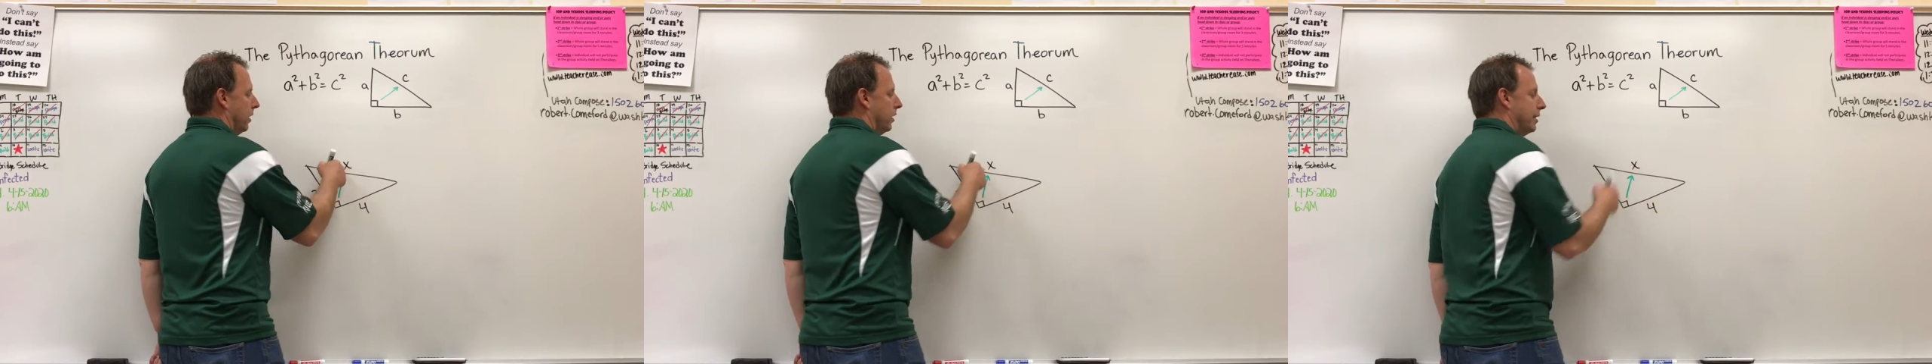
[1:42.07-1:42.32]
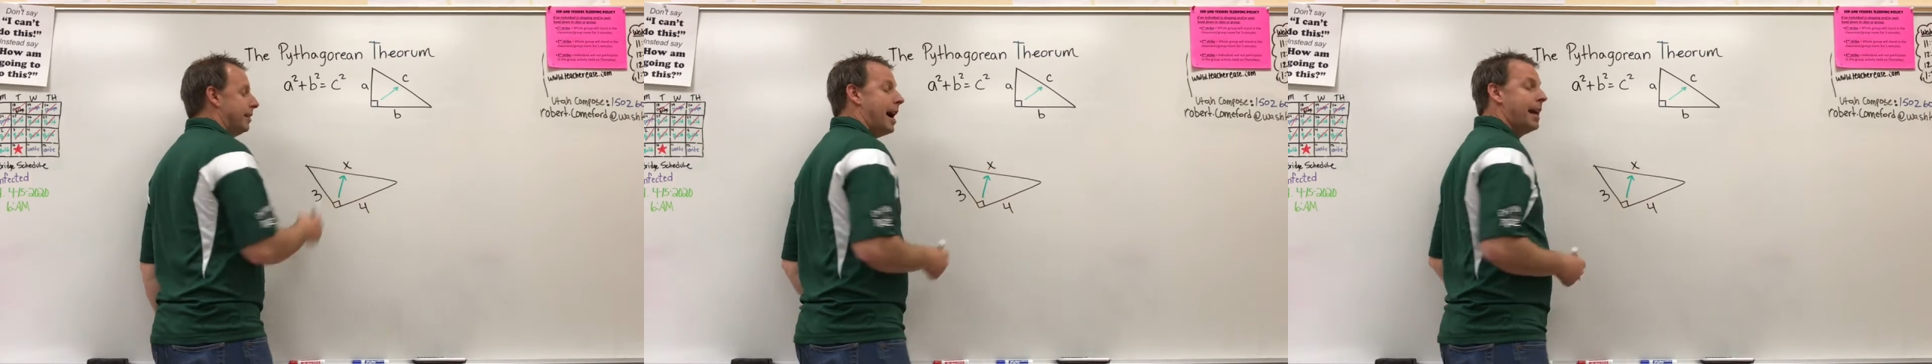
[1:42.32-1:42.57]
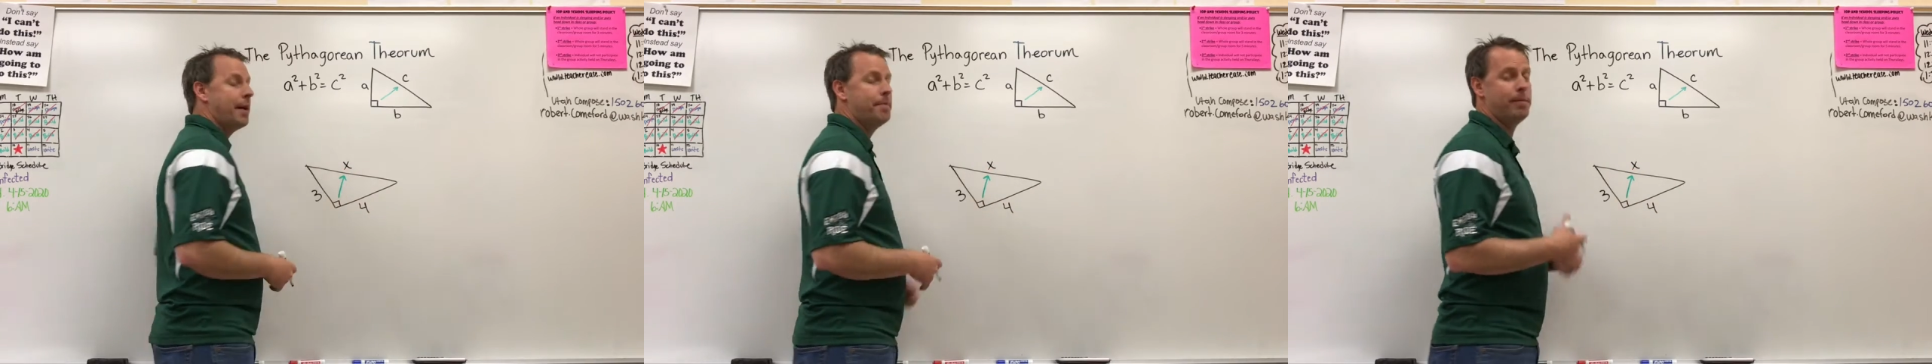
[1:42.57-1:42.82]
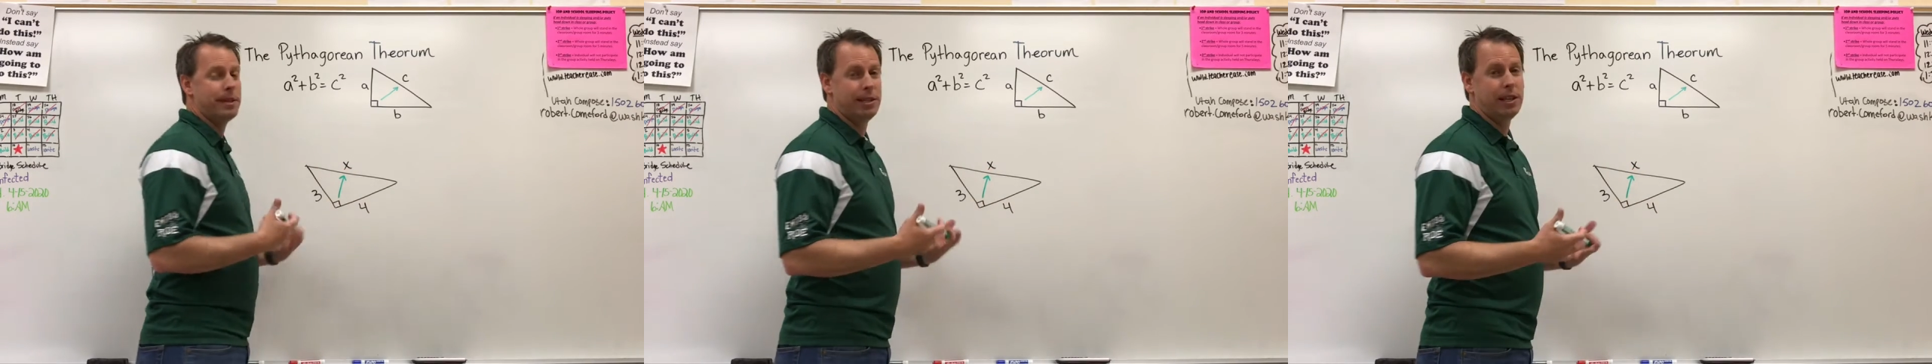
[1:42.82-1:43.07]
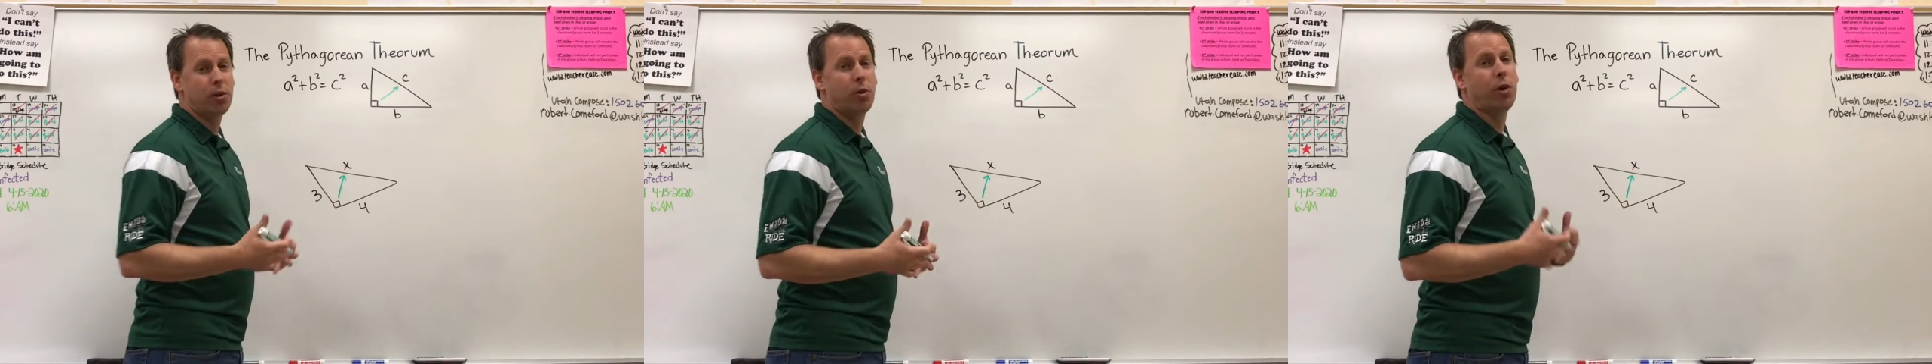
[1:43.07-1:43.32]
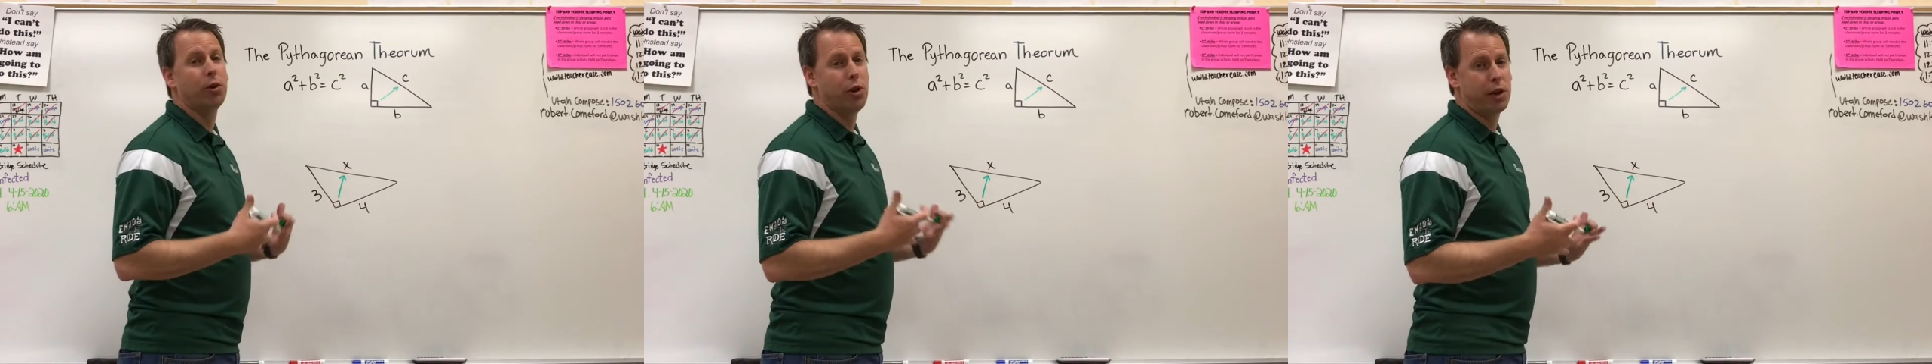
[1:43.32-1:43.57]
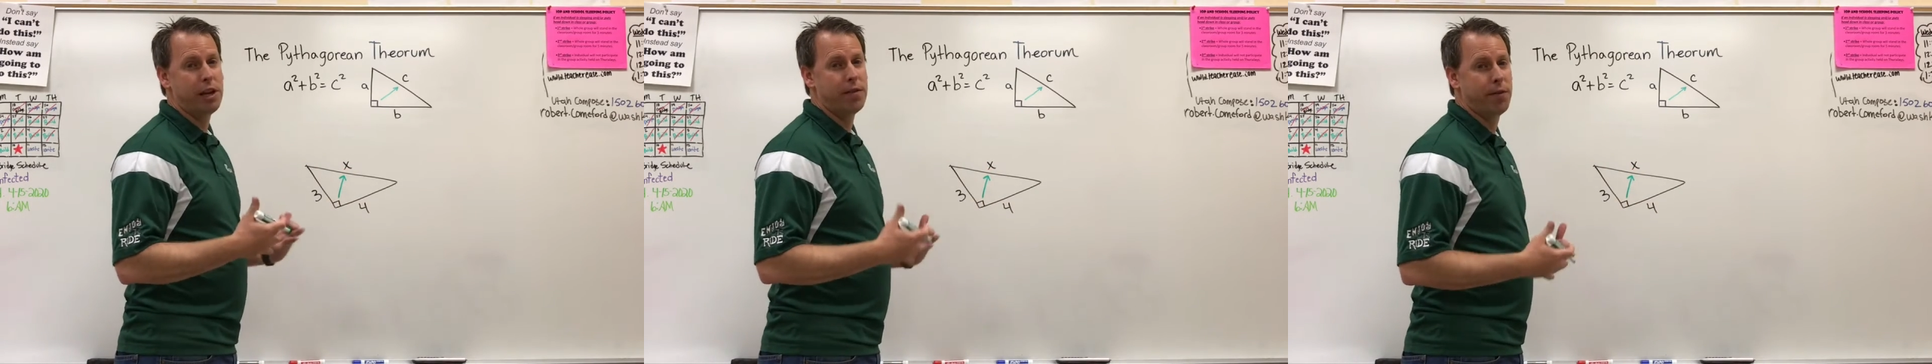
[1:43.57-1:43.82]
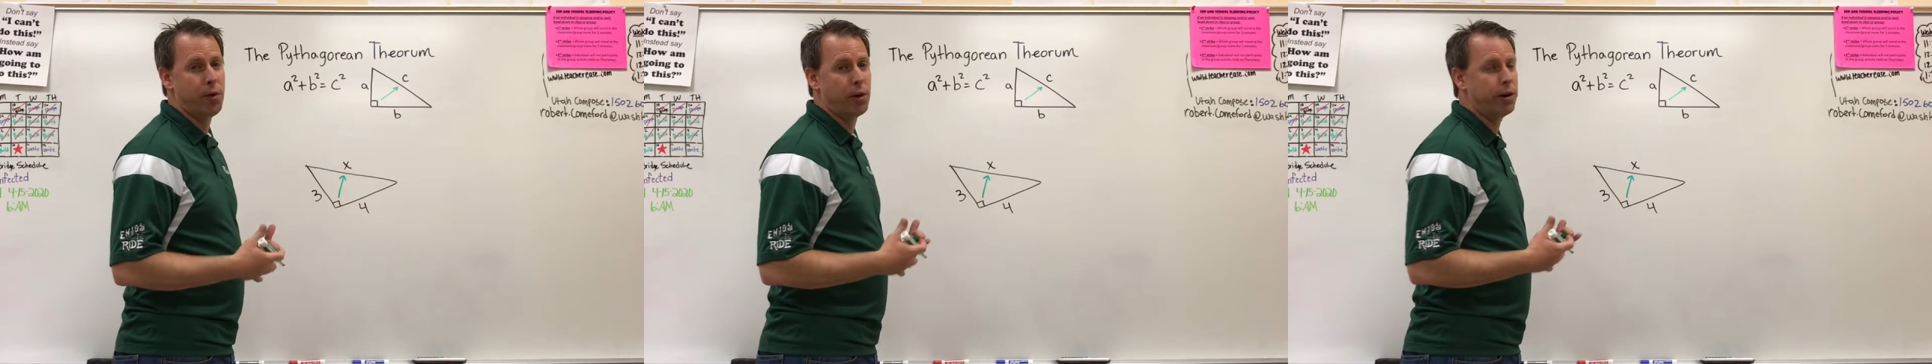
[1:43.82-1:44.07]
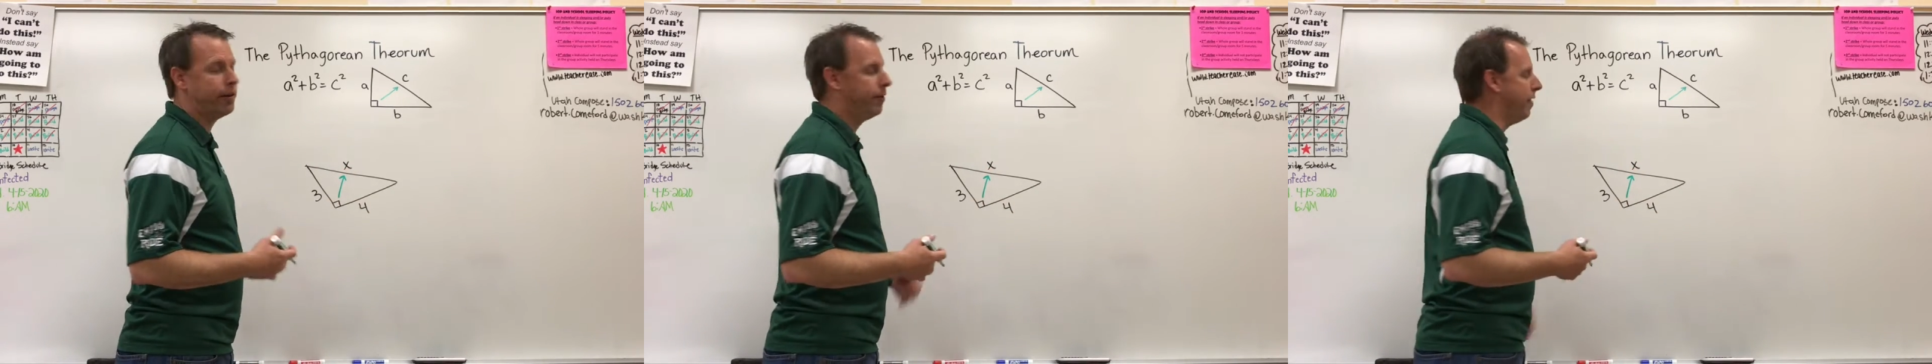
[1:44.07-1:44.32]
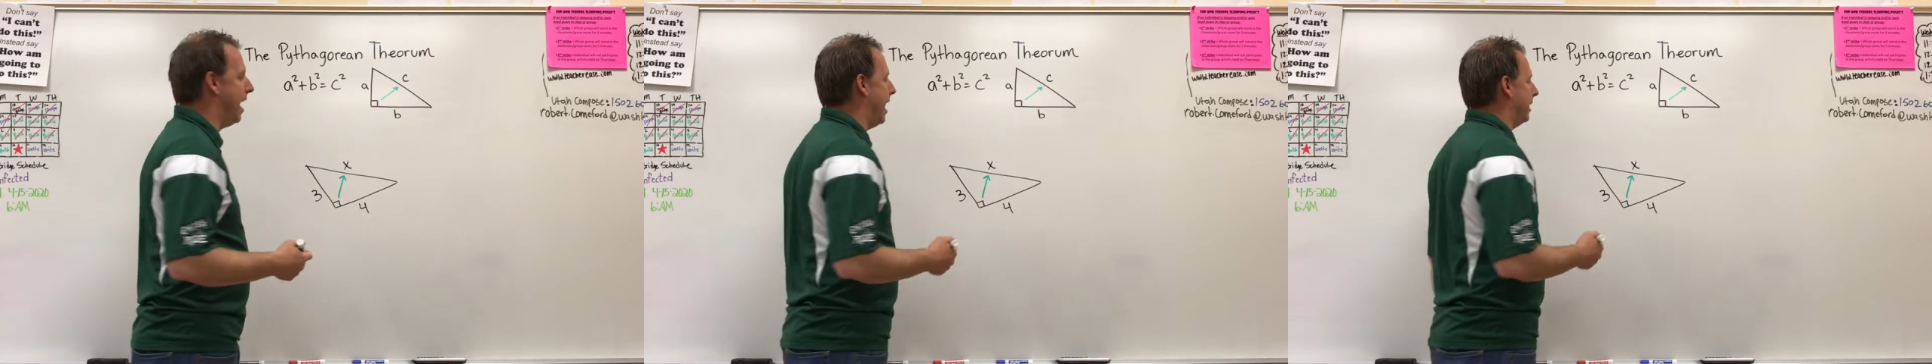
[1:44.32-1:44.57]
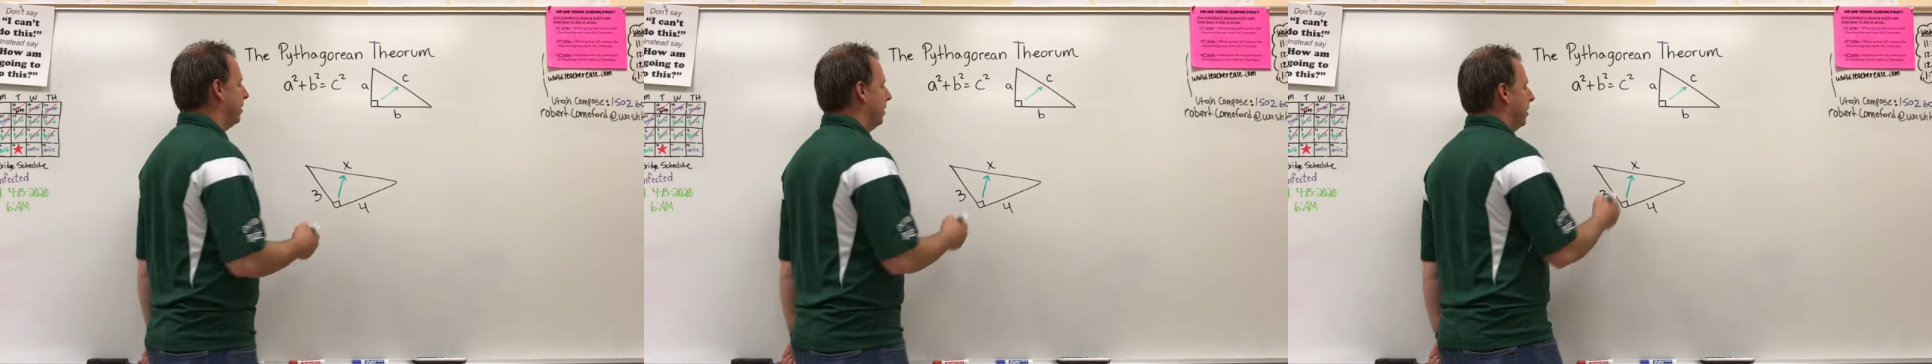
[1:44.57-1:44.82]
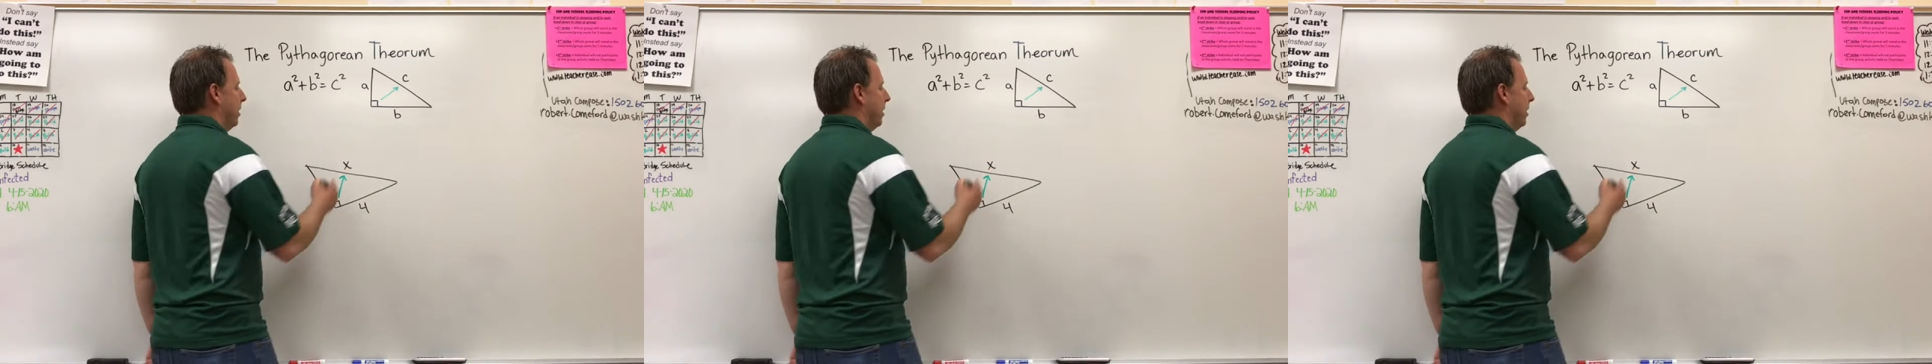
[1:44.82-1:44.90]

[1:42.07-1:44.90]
the side I'm missing or looking for, in fact.